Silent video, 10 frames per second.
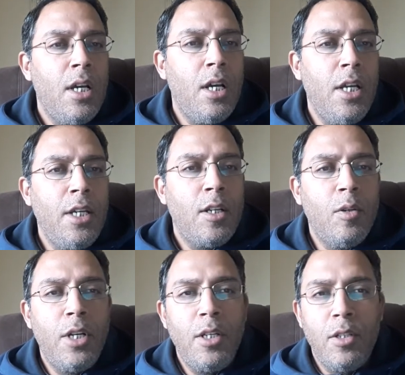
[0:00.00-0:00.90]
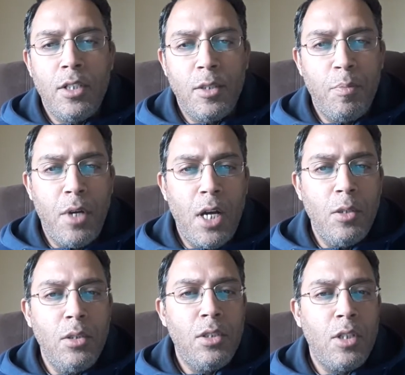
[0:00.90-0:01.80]
including your
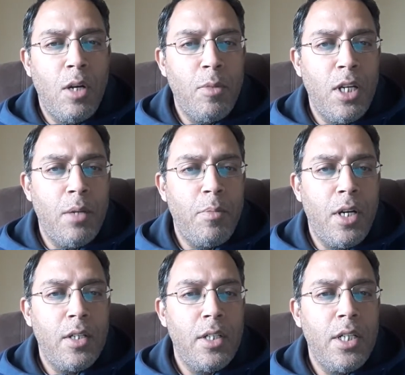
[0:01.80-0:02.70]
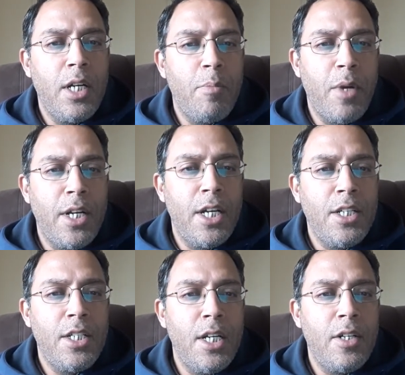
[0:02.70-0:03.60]
spouse, common law partner,
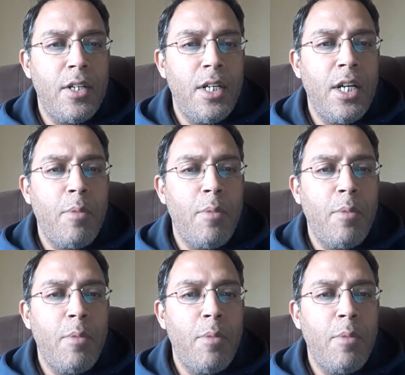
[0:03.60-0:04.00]
dependent children,